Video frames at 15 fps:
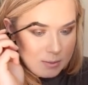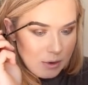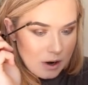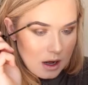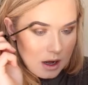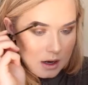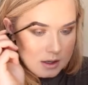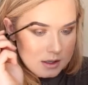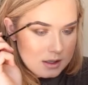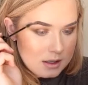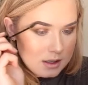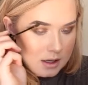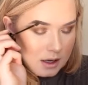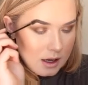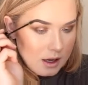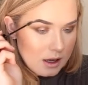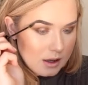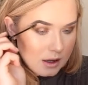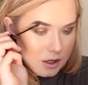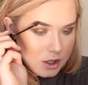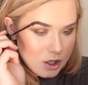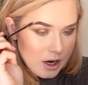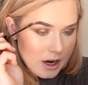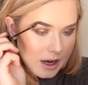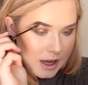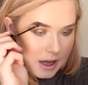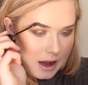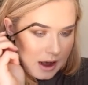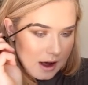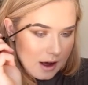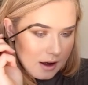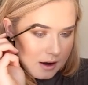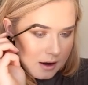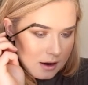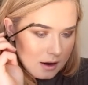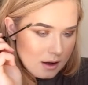product and you're trying it out,